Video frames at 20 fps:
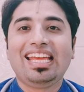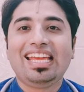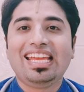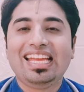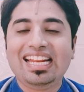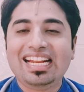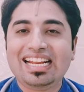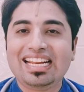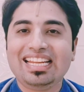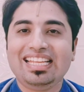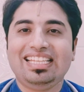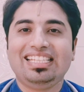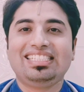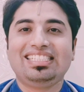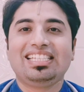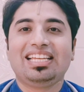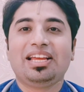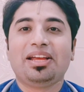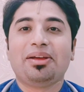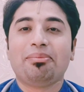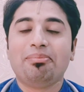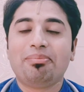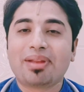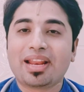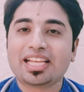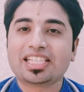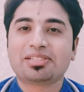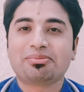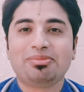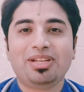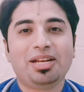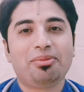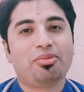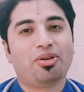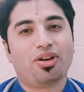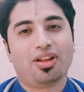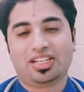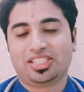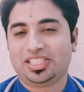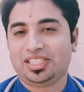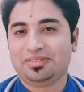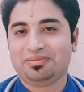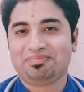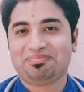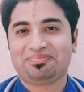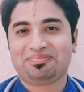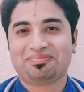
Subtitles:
increase breast milk production?